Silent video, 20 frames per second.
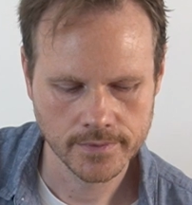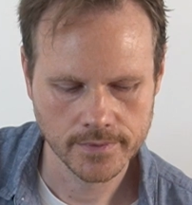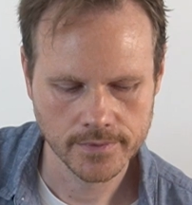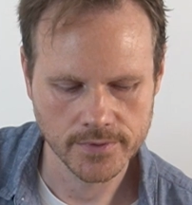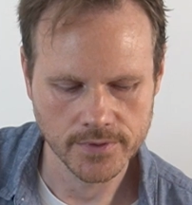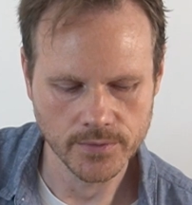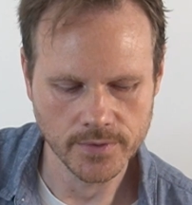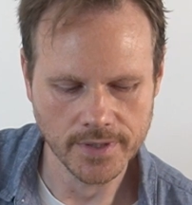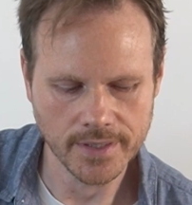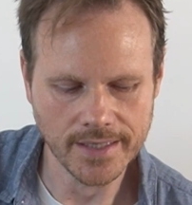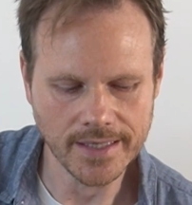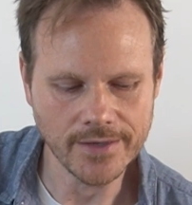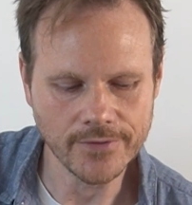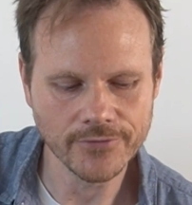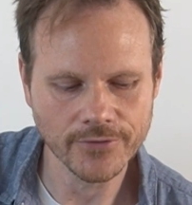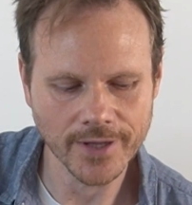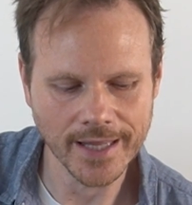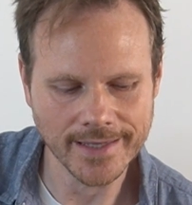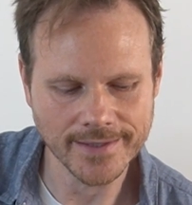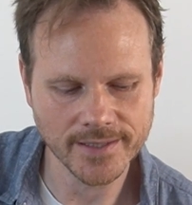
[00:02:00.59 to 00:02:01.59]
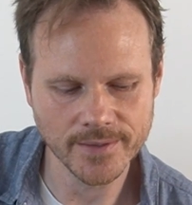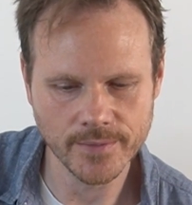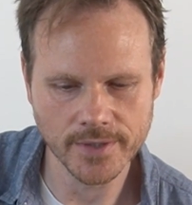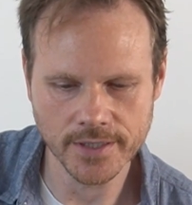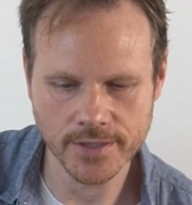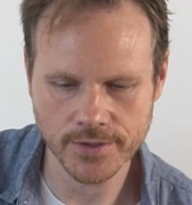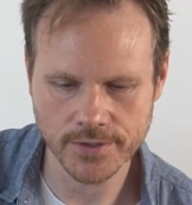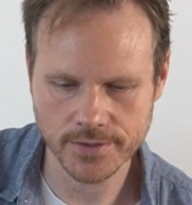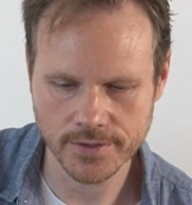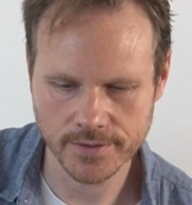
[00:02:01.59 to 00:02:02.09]
to an E flat
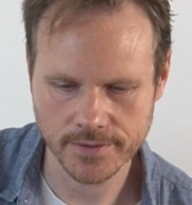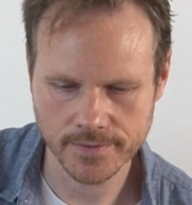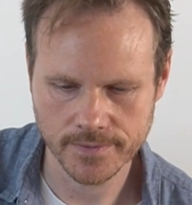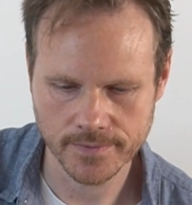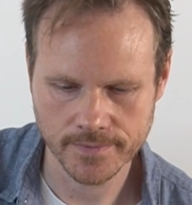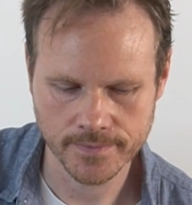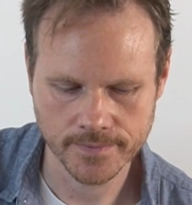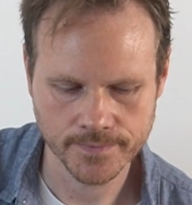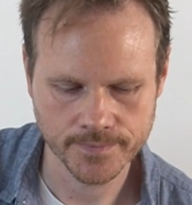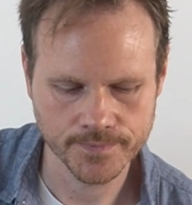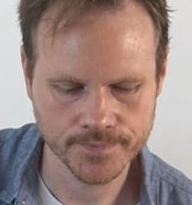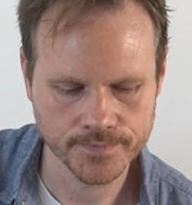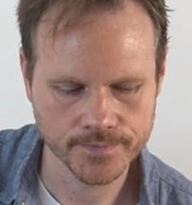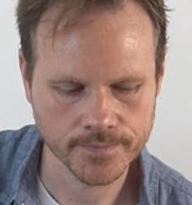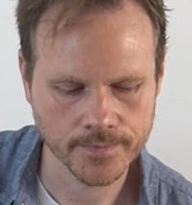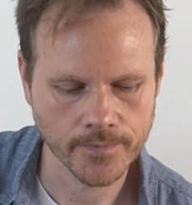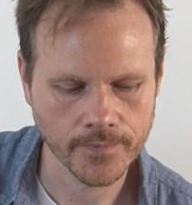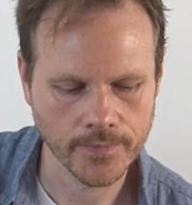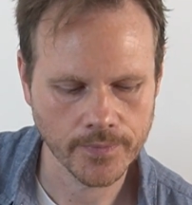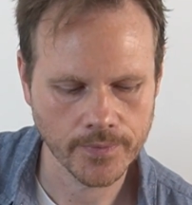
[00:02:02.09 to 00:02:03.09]
diminished, and